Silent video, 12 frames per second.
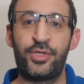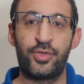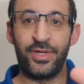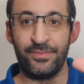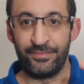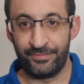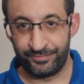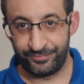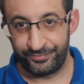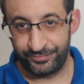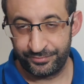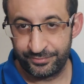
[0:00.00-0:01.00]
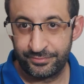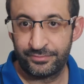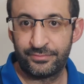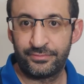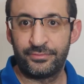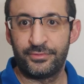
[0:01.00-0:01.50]
stream.
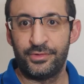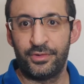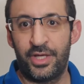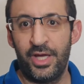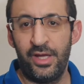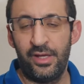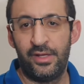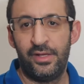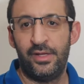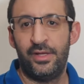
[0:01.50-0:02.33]
Okay?